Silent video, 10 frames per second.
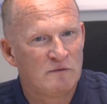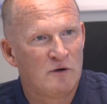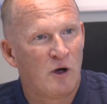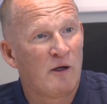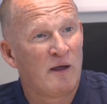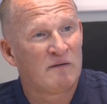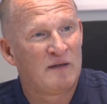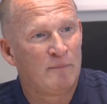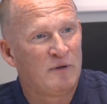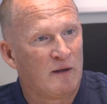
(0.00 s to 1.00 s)
not
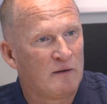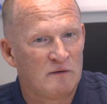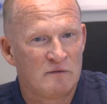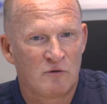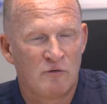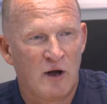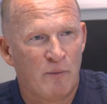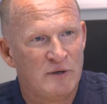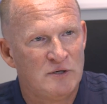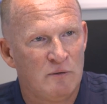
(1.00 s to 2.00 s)
accept it. It's a great
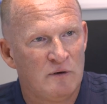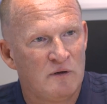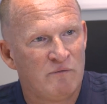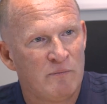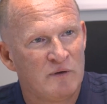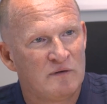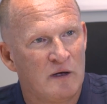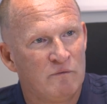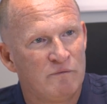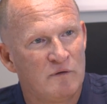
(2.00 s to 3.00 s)
opportunity for
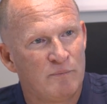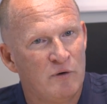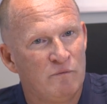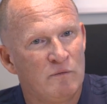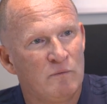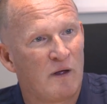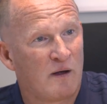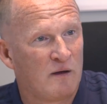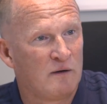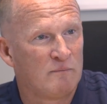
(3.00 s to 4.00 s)
myself to prove that I
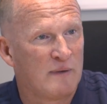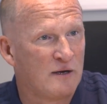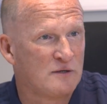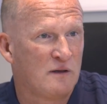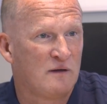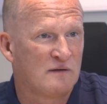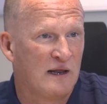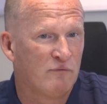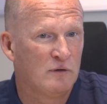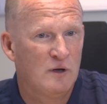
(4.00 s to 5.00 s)
can manage at this
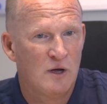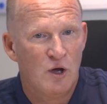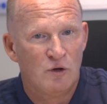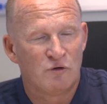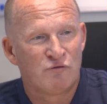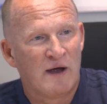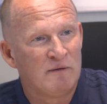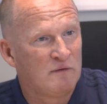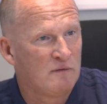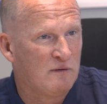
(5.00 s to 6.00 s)
level, to try
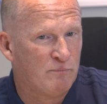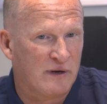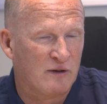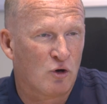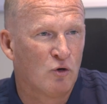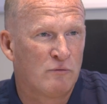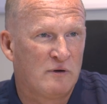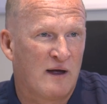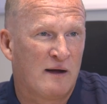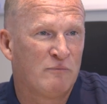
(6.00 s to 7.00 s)
and bring the good
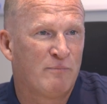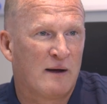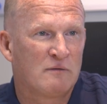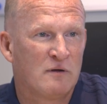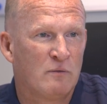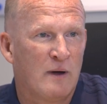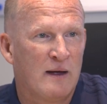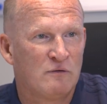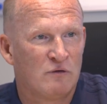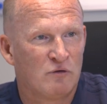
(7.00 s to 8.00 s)
times back
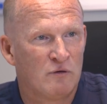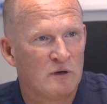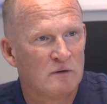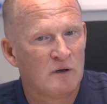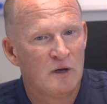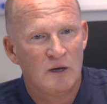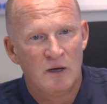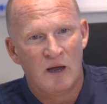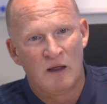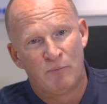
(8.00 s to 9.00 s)
to Sunderland.
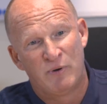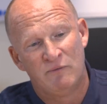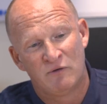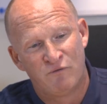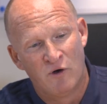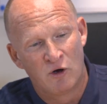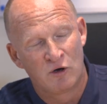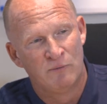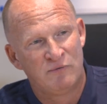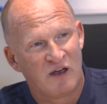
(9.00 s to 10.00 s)
The previous 4
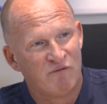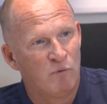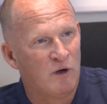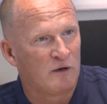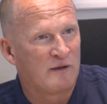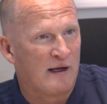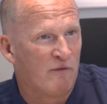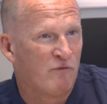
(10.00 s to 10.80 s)
clubs that I've worked at,